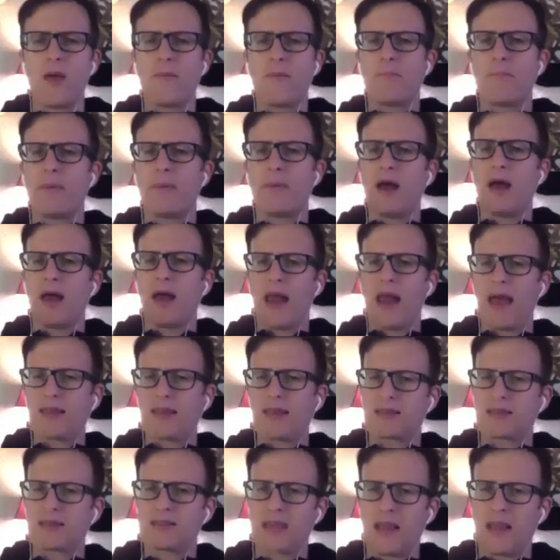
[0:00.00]
But at the
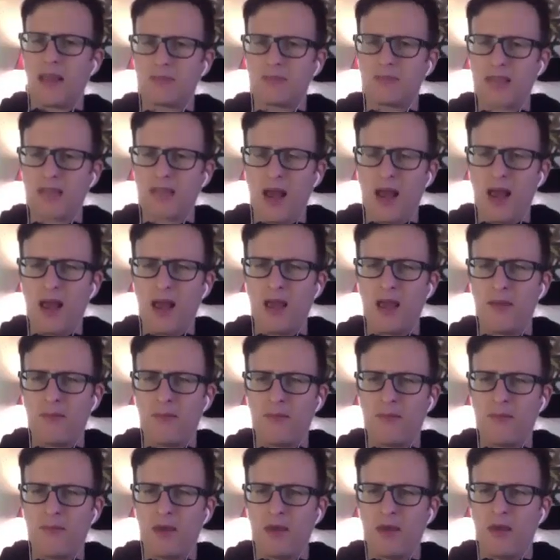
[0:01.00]
same time,
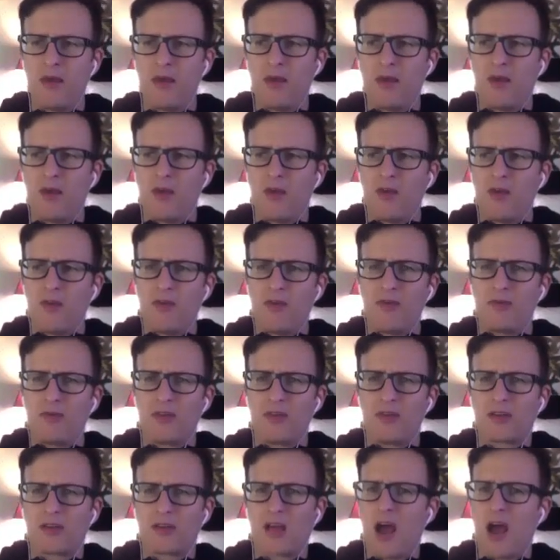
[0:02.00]
the
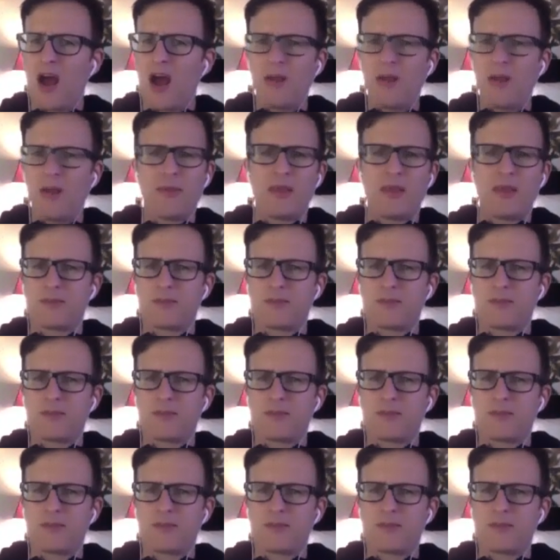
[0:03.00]
economies